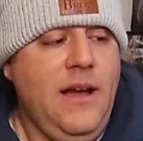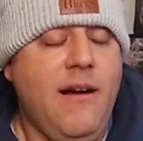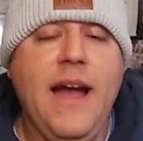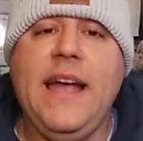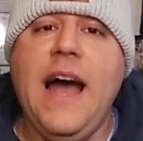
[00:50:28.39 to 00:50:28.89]

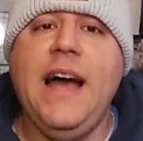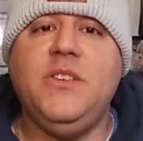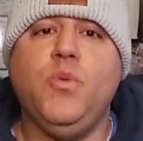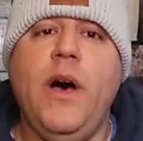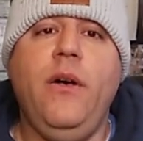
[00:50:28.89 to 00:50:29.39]
all right,
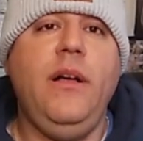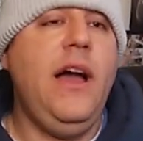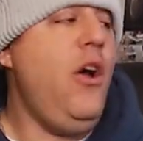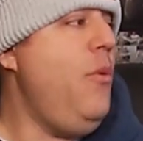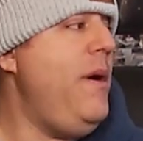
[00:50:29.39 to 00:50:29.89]
guys. Well,
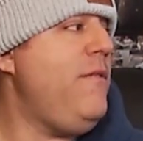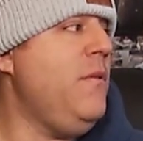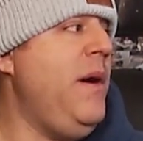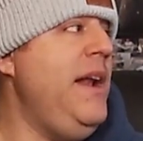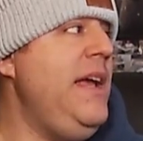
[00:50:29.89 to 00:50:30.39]
I hope
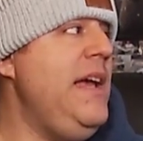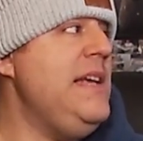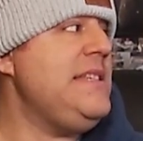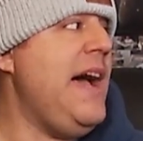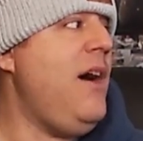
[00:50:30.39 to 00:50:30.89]
everybody
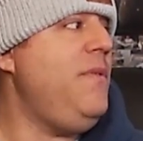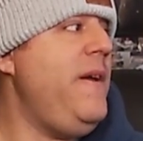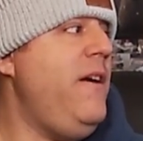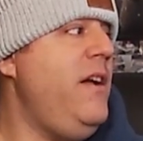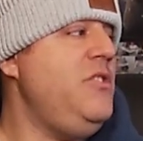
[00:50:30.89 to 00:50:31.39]
is out
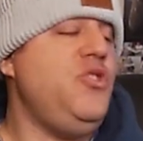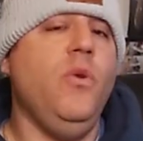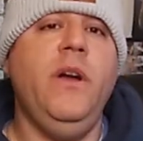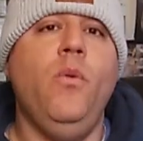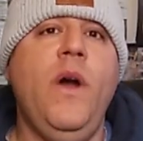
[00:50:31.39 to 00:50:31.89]
there
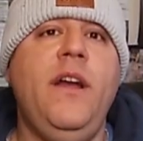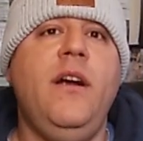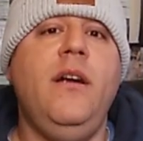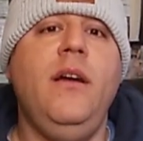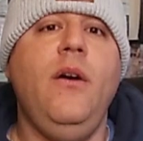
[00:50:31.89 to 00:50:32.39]
enjoying
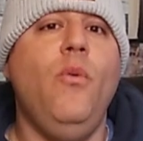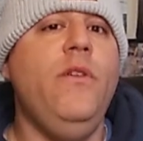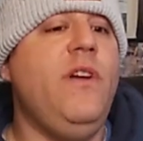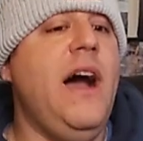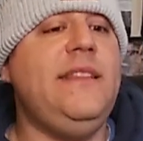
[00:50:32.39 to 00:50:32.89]
winter.
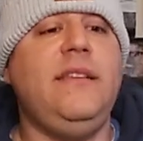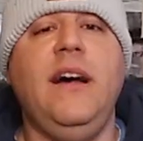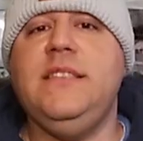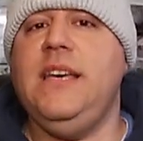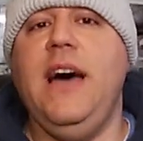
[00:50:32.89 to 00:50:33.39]
We've got
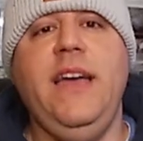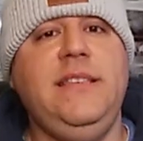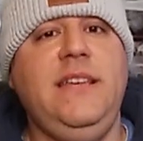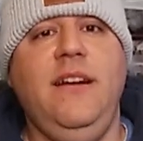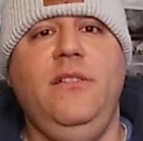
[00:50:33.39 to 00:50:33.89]
tons of
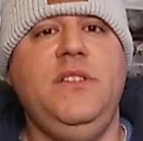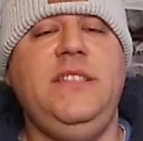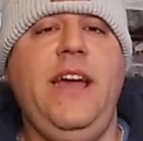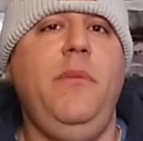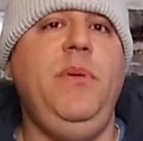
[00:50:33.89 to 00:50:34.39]
ice here in the
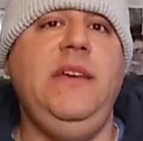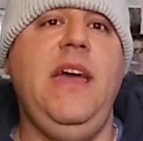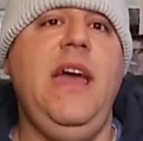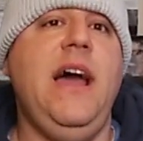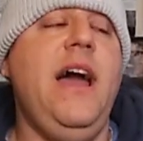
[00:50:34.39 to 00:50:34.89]
state of
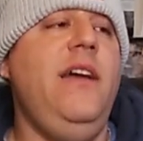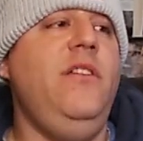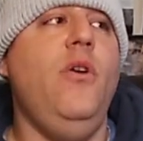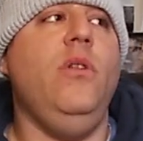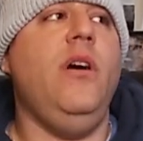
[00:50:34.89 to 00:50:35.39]
PA. I
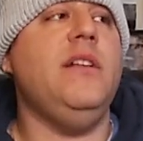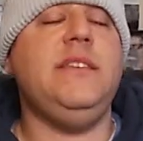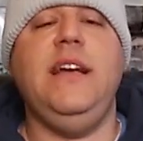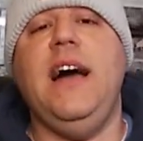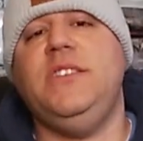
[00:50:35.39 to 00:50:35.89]
know lots
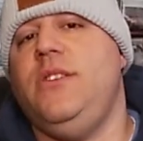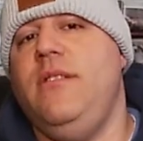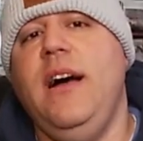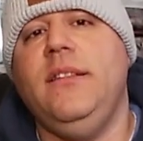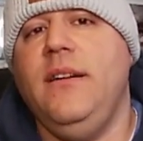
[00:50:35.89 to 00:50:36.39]
of guys that
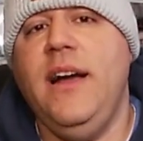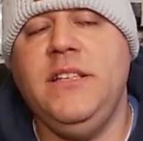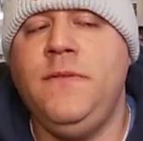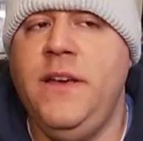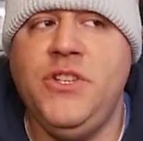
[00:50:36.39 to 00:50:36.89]
are out there
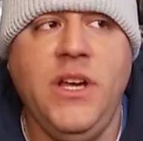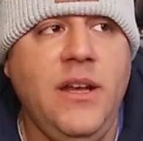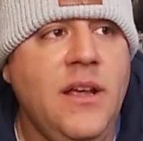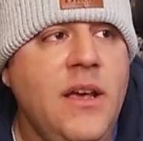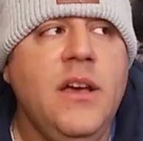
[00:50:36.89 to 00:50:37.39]
ice
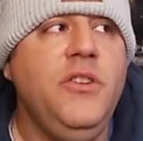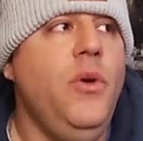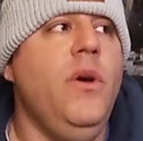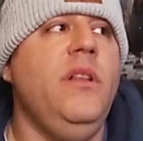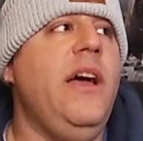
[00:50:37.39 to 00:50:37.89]
fishing,
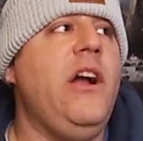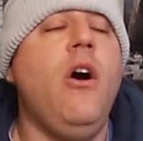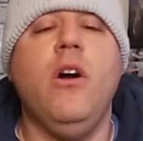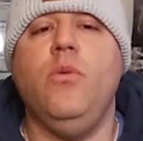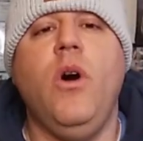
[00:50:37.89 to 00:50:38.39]
doing like
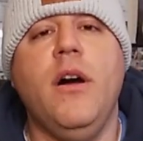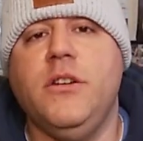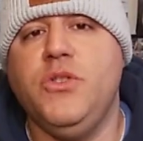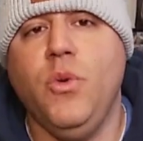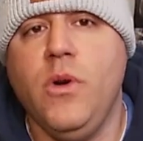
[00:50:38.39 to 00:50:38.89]
hard
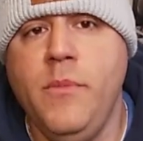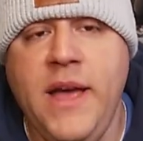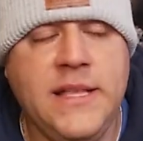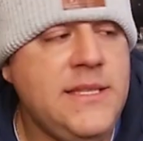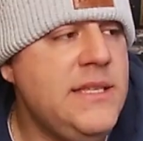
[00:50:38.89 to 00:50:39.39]
water
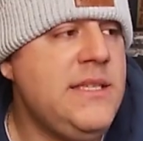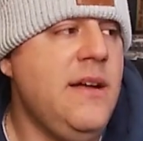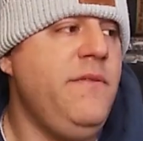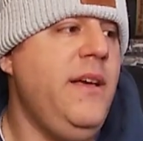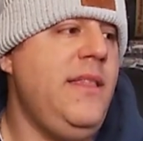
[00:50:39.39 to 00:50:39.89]
tournaments and
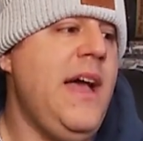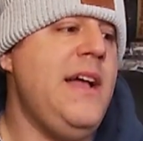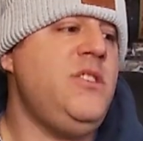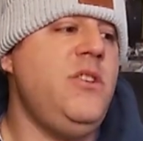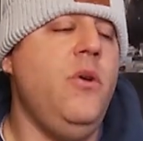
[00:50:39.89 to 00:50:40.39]
stuff like
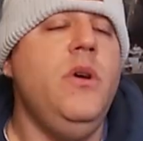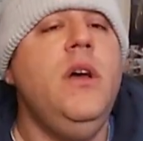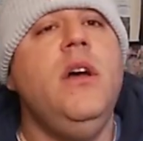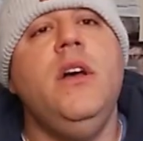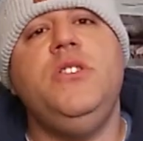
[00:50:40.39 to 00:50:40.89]
that. So
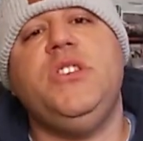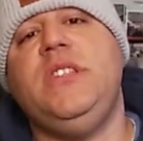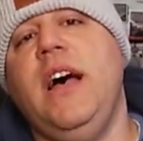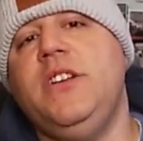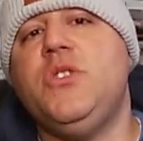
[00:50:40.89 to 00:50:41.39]

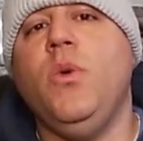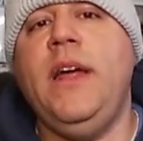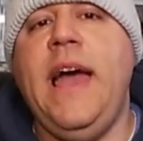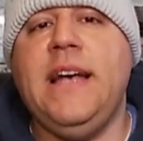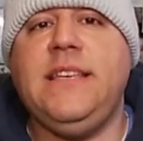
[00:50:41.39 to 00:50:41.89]
just
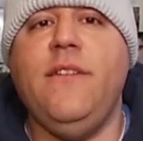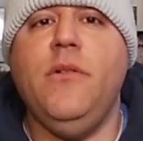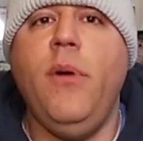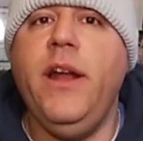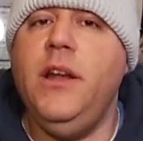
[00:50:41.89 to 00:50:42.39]
want to ask
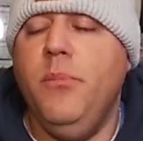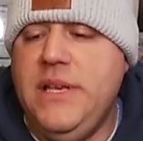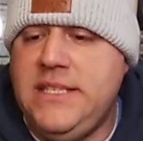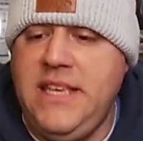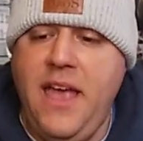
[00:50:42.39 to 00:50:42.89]
everybody to
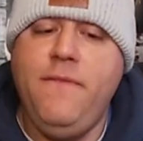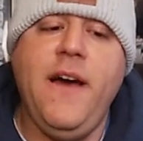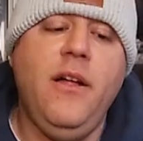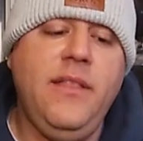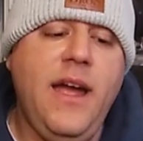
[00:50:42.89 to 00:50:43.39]
be safe
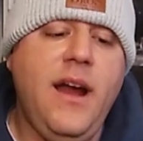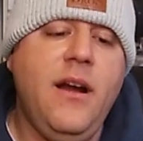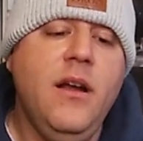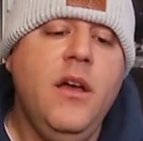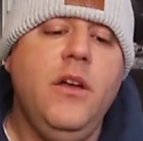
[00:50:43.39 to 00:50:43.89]
out
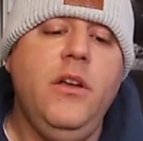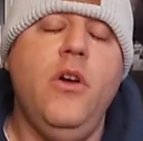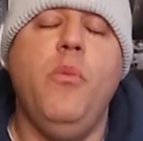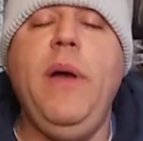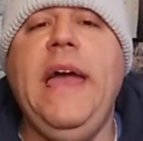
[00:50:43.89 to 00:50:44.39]
there.
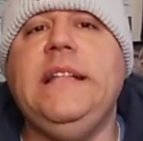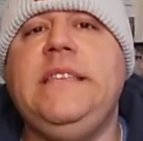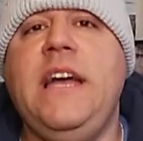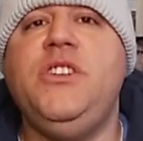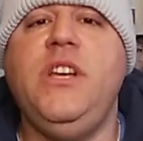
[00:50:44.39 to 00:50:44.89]
Pay
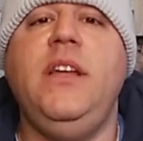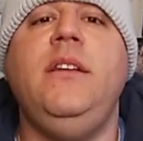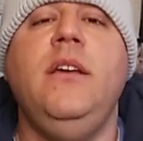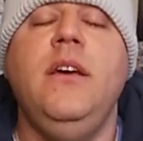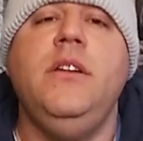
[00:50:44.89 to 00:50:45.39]

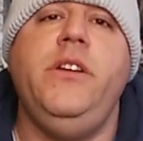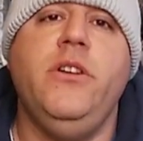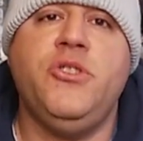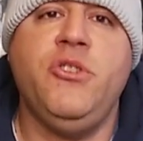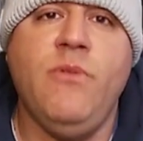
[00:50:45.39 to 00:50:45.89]
attention to
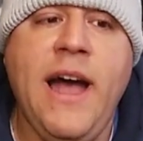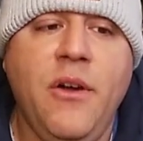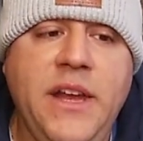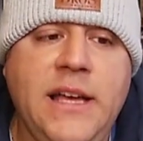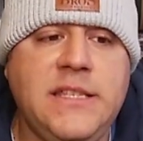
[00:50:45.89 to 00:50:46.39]
your
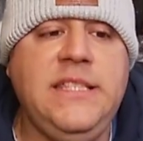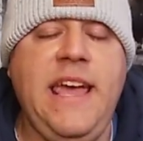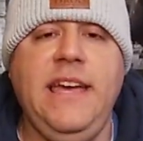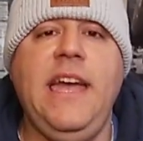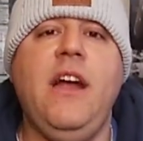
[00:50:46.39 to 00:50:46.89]
surroundings.
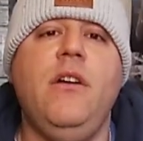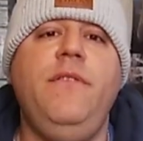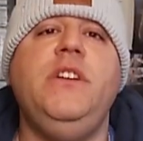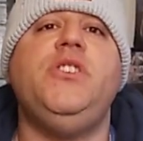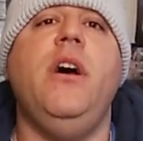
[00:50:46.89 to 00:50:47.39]
Take care
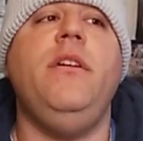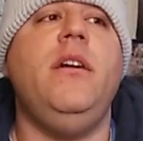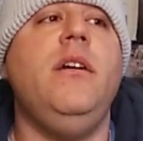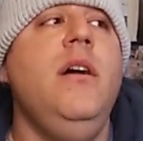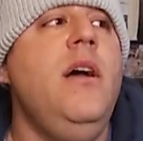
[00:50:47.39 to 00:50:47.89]
of each
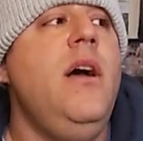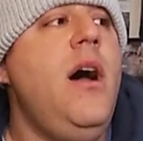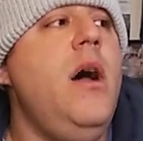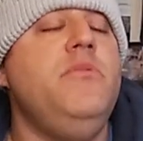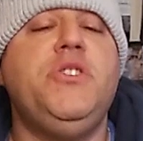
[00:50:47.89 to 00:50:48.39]
other.
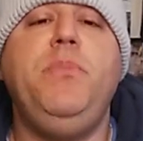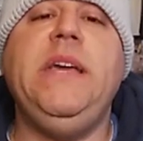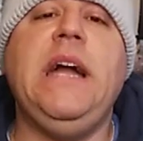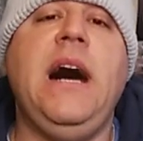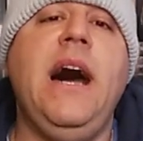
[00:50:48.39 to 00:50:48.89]
Just
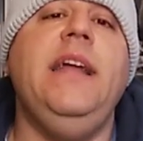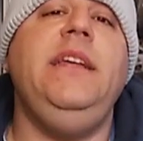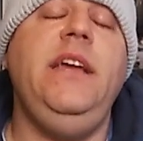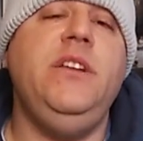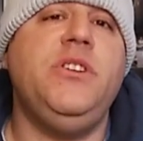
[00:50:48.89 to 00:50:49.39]
be kind
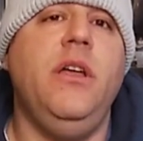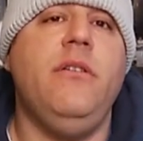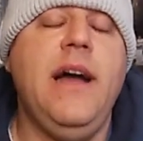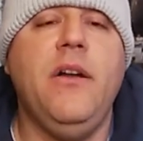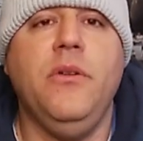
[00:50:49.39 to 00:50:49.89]
to each
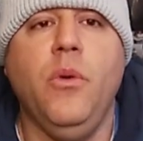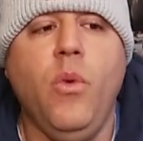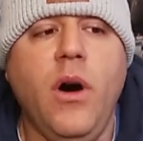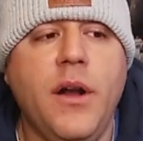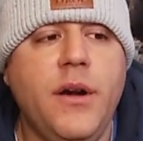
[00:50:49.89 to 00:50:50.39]
other out on the
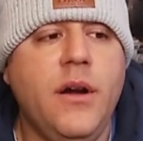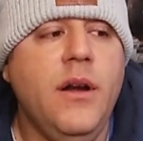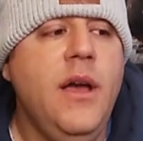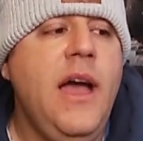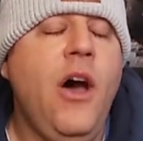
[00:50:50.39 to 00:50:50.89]

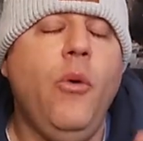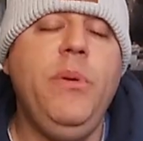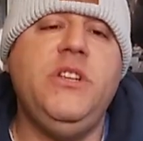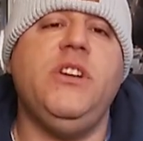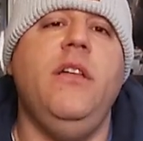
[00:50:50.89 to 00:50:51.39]
water.
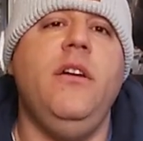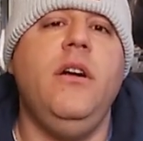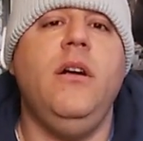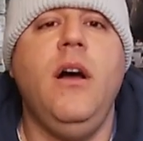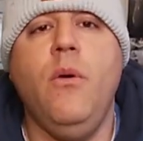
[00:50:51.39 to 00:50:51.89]
Help each
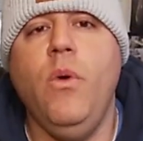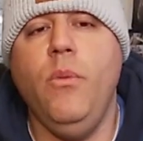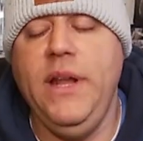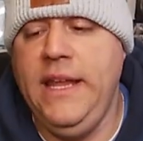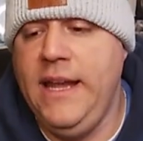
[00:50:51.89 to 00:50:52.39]
other
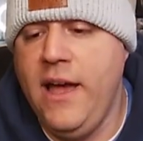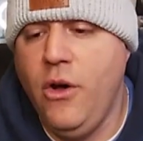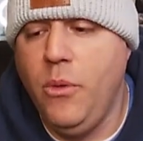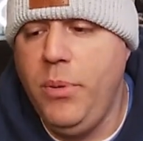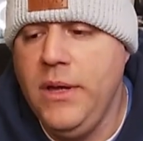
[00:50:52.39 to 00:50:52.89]
when we need
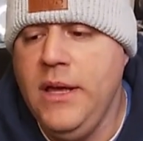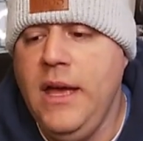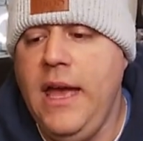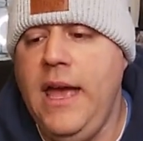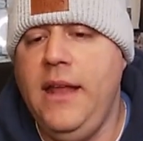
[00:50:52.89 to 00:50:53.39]
help.
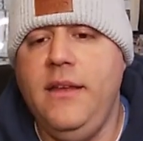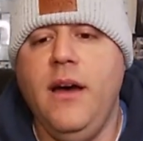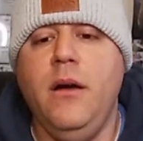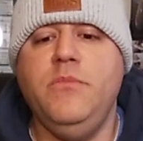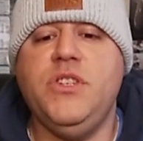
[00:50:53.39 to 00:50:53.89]
And
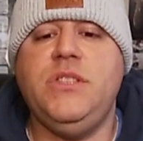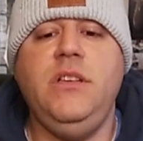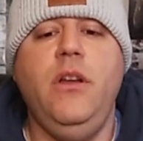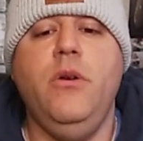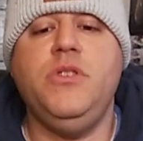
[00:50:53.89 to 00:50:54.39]

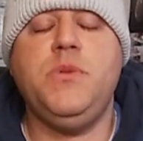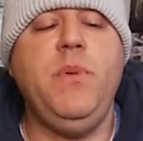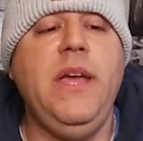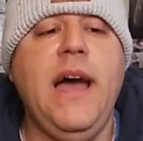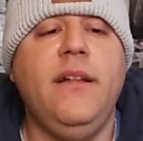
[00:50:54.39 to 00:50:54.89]
just
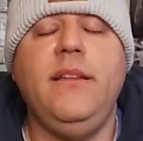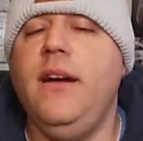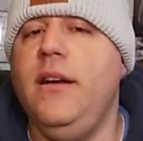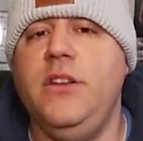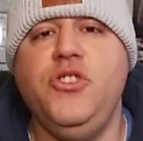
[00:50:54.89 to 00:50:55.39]
be out
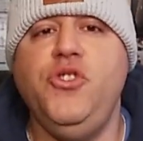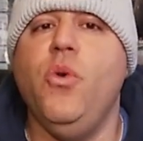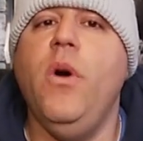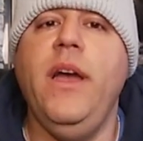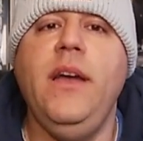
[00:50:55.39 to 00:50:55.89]
there and
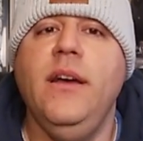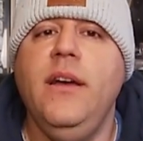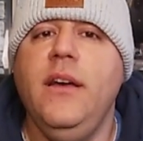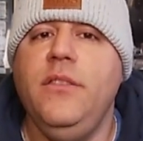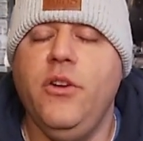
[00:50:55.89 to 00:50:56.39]
enjoy
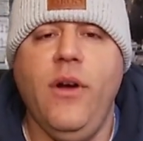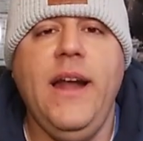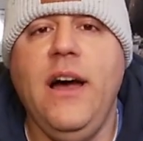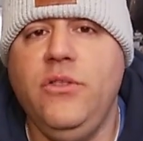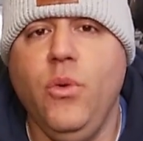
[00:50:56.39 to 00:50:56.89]
the
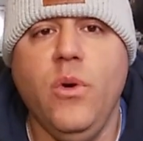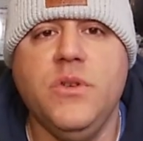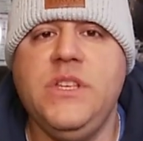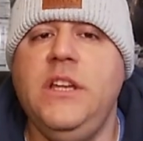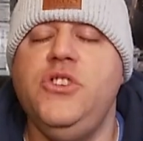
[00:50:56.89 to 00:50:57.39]
great
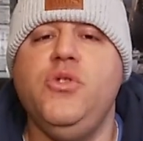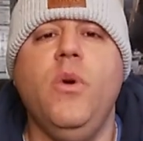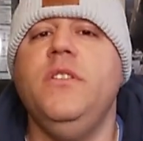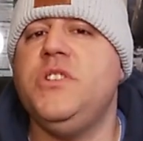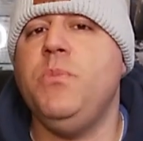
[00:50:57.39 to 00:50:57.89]
outdoors and
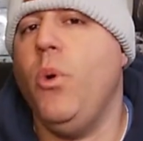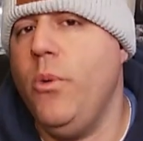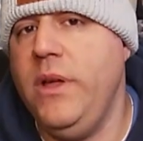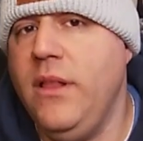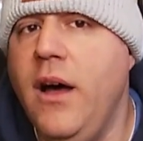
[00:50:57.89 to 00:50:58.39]
enjoy the
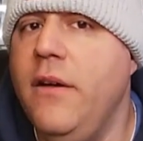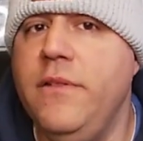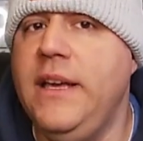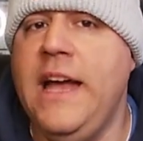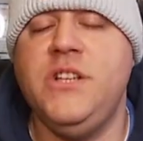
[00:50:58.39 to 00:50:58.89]
sport we
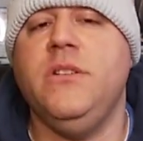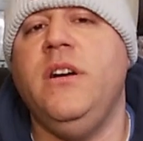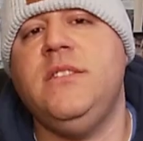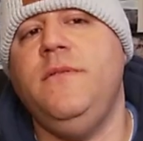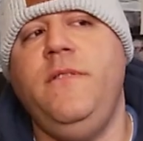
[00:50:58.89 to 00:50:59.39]
love and catch
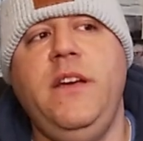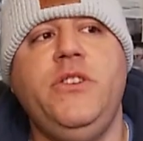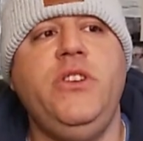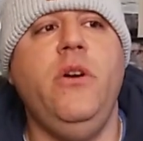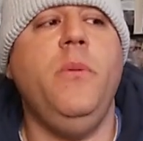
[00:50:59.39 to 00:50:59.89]
lots of
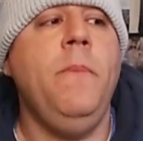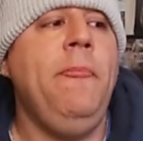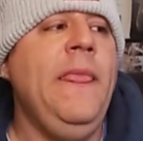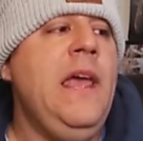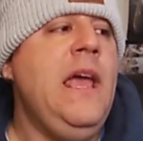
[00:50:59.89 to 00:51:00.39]
fish. So
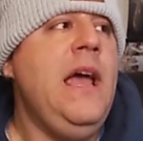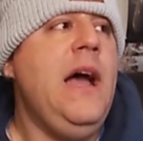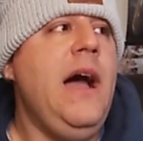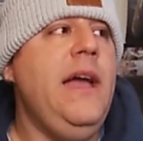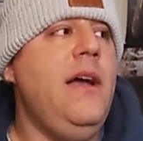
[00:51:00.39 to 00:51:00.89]

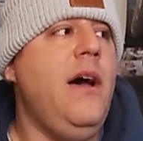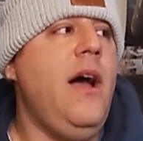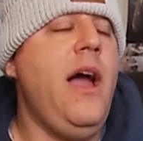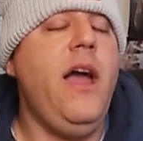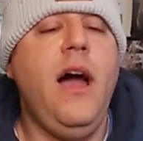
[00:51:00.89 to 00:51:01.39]

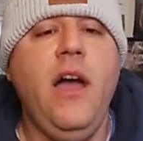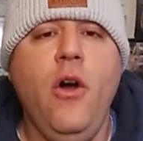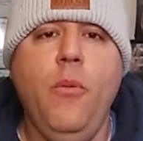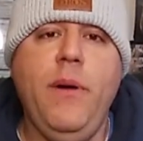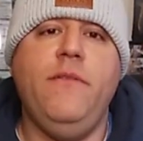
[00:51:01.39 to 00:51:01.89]
I
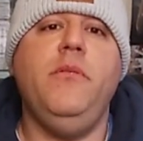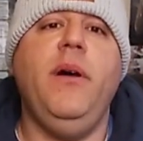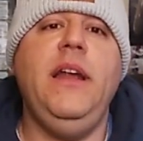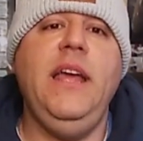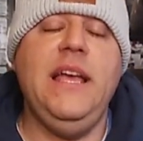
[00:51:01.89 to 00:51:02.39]
hope
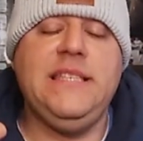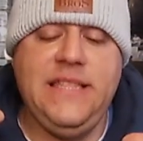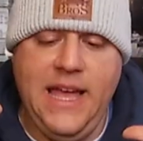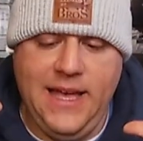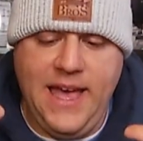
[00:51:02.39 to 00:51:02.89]
everybody is
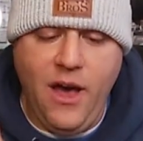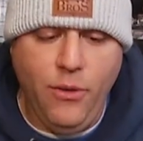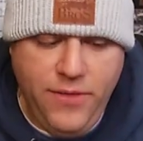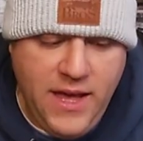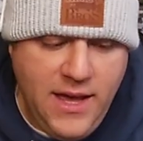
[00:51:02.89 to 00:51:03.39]
staying
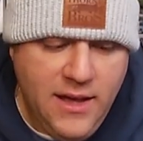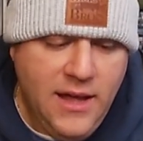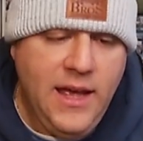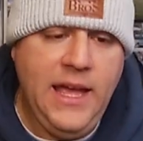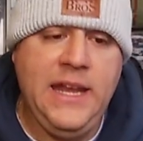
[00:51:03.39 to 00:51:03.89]
healthy
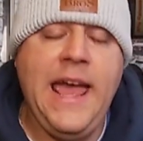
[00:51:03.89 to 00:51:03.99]
and